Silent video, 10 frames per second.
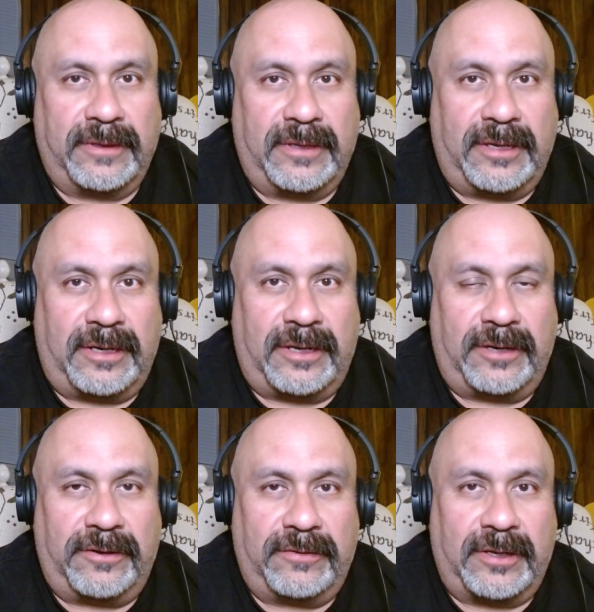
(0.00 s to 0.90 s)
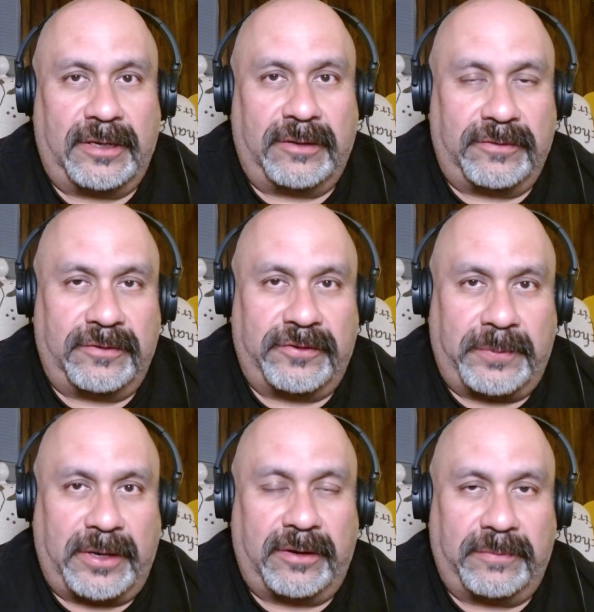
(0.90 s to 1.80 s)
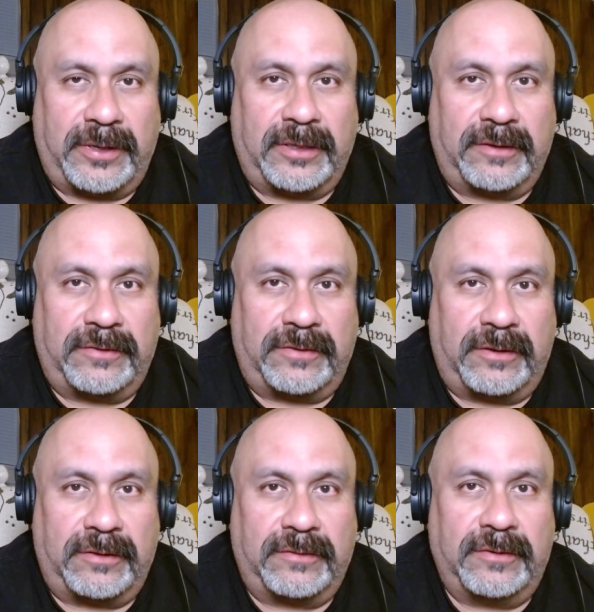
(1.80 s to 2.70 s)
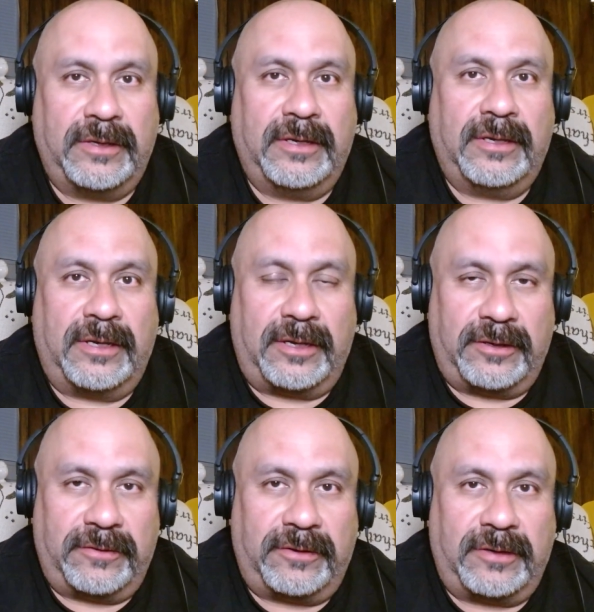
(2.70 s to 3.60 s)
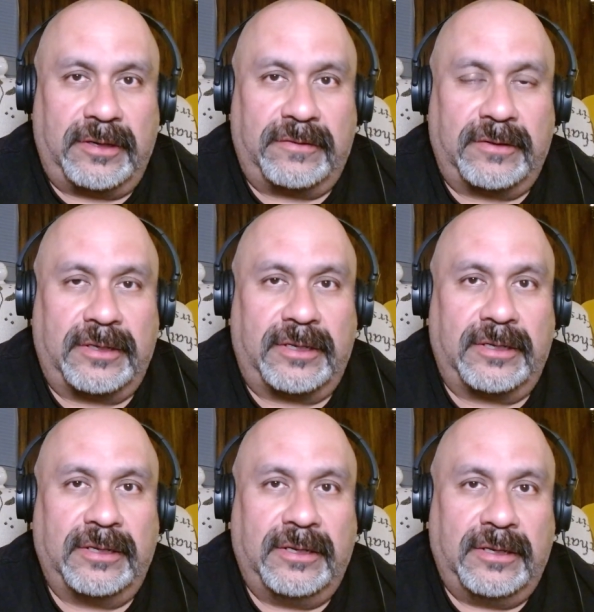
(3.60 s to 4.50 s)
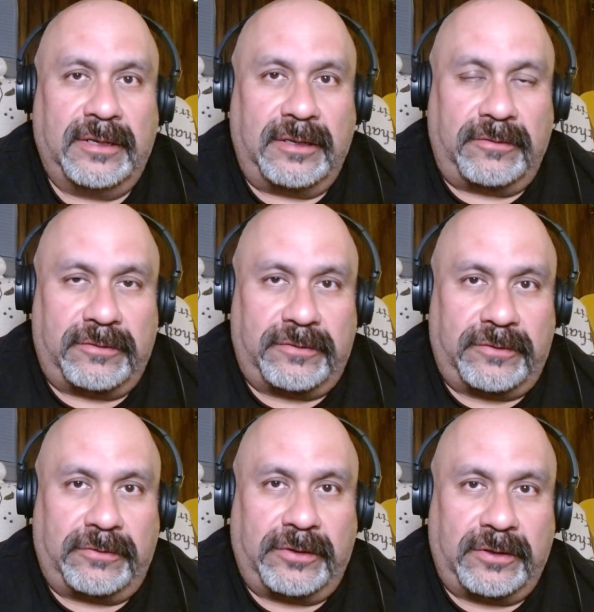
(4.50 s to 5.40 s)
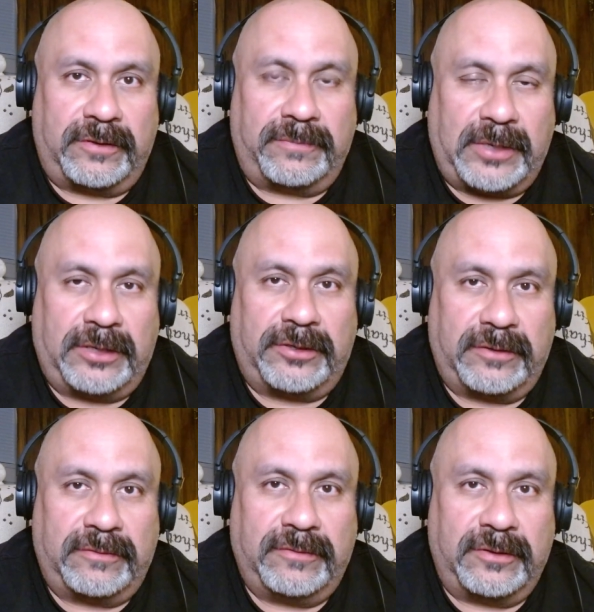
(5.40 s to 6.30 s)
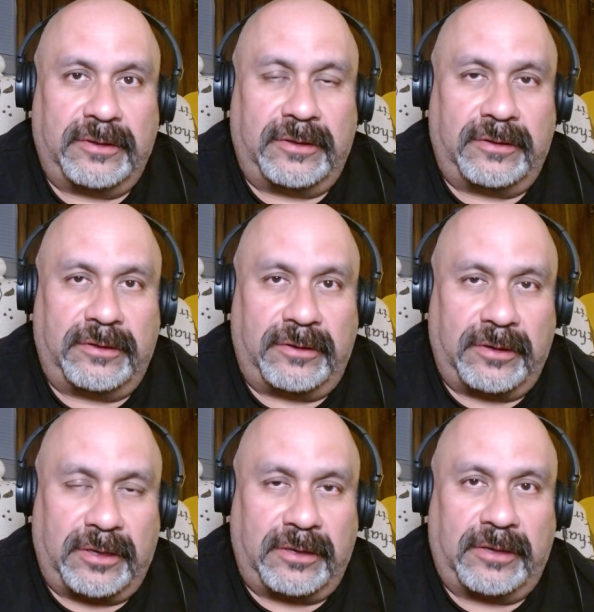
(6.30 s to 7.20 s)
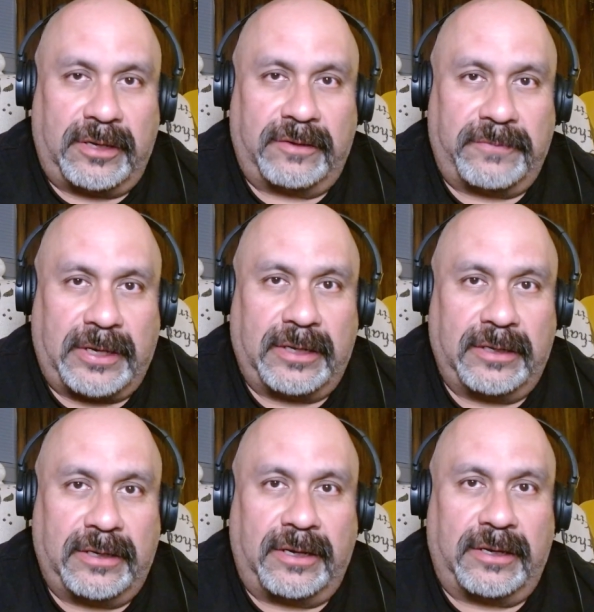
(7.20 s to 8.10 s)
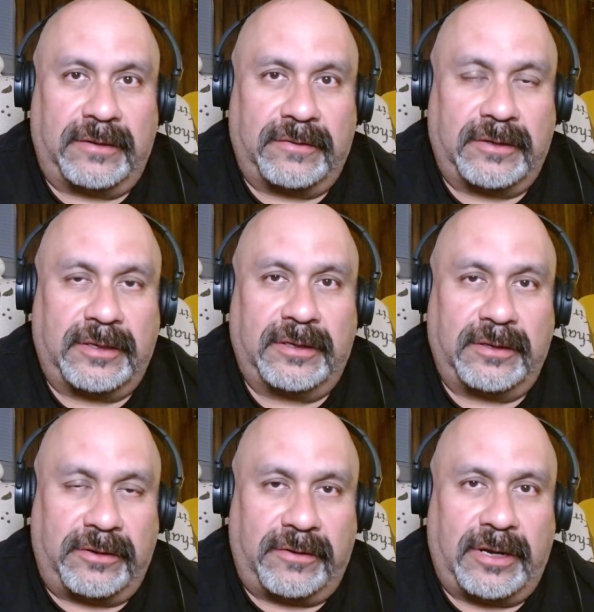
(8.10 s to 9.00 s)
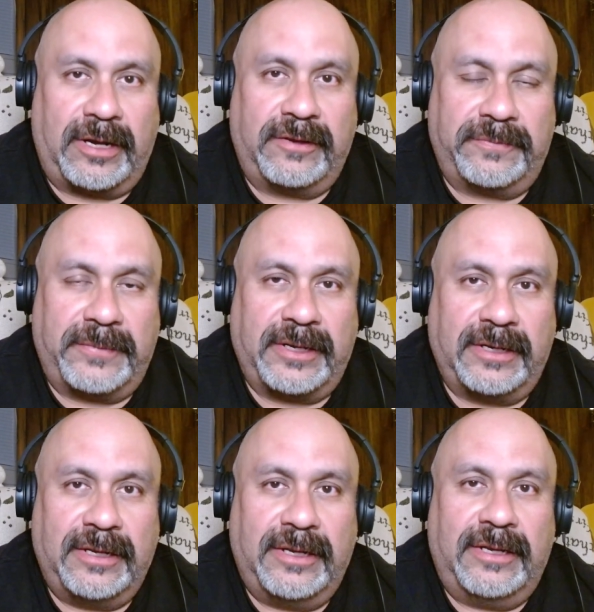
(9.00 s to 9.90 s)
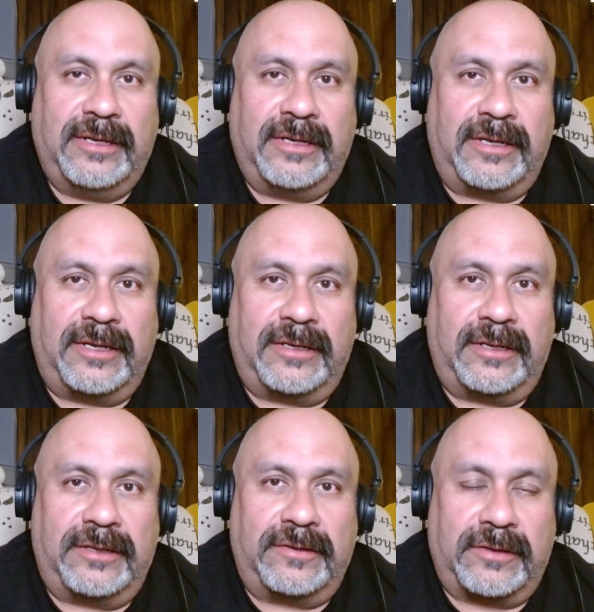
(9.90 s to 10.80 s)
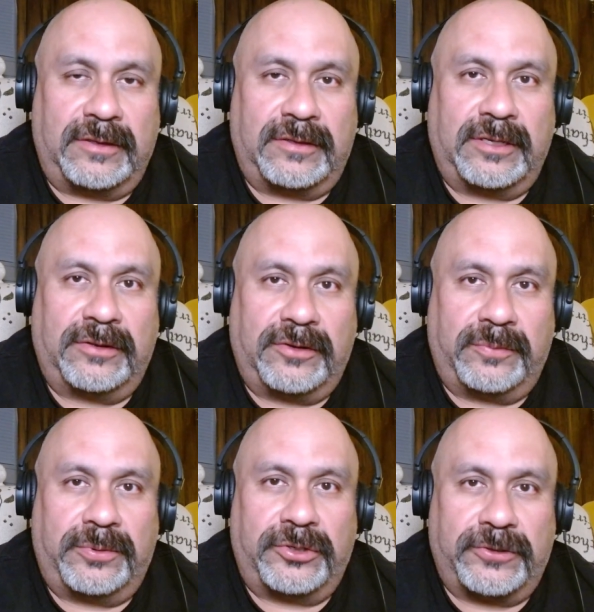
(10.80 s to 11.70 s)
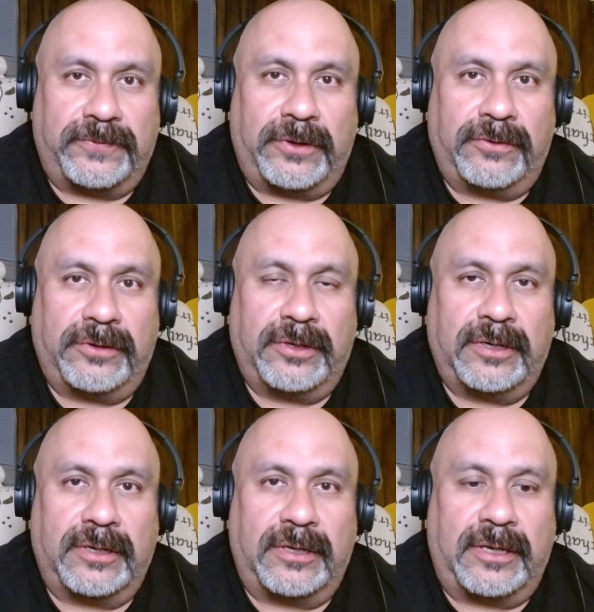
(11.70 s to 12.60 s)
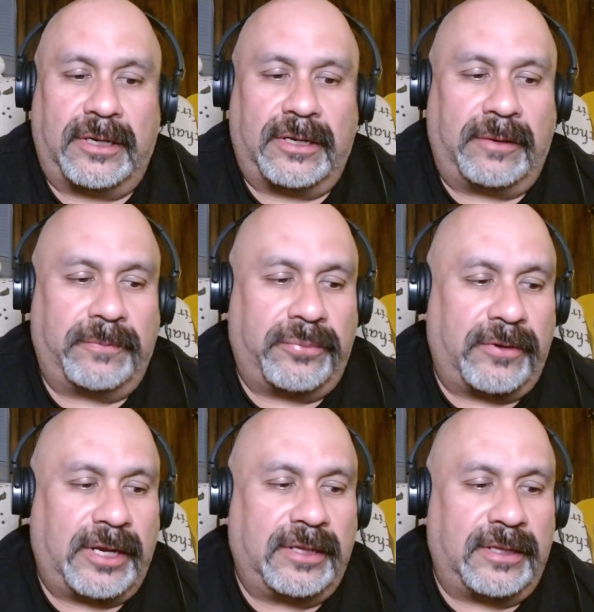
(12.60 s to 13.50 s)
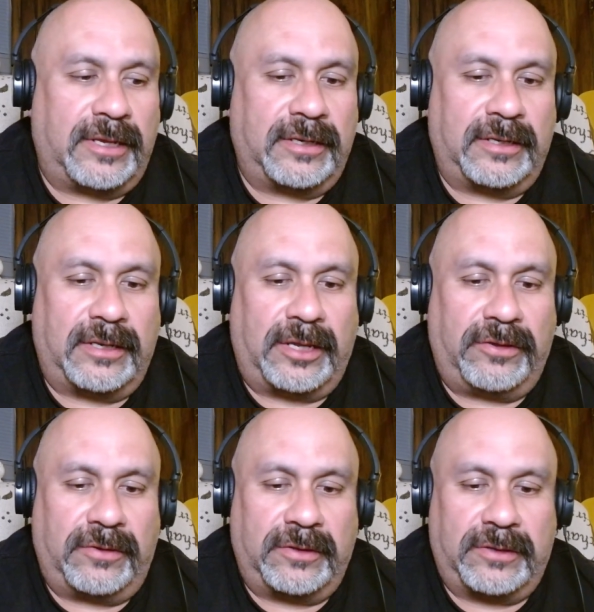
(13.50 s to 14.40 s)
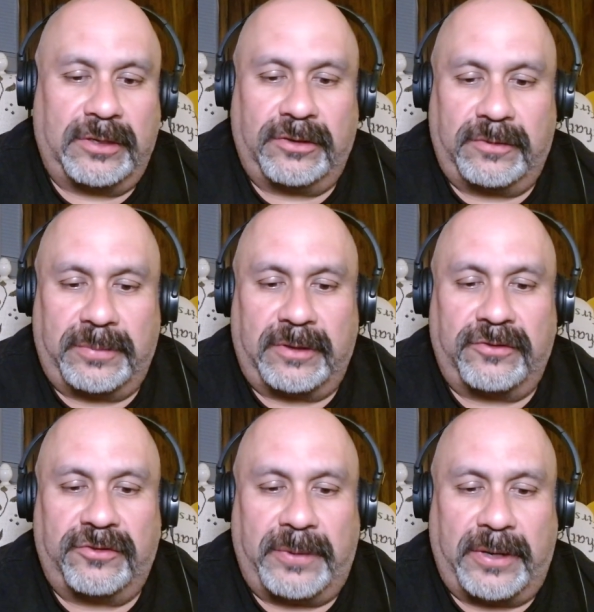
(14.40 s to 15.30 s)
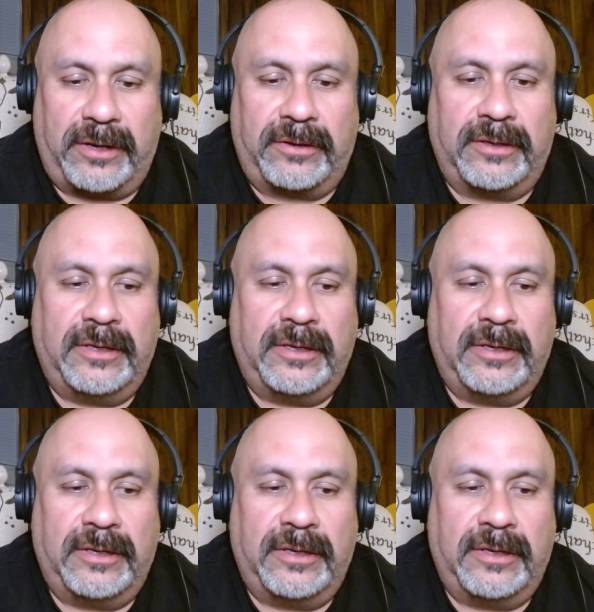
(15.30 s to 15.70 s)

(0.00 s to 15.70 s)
and I know that he was inspired by these songs. I know you're listening. It was so good to meet you. You're a good young man. I can see it in your eyes, man. And just continue to push forward. And I pray that you continue to be inspired.